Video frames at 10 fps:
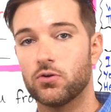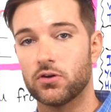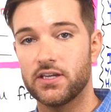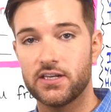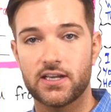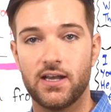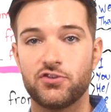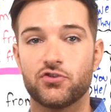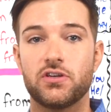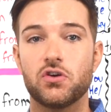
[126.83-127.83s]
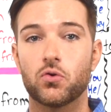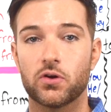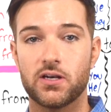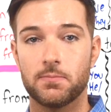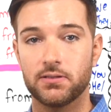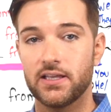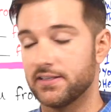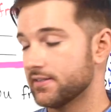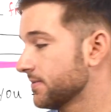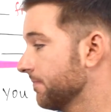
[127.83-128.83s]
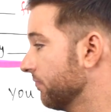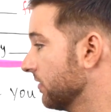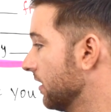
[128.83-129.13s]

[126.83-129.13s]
or in a country or in a place.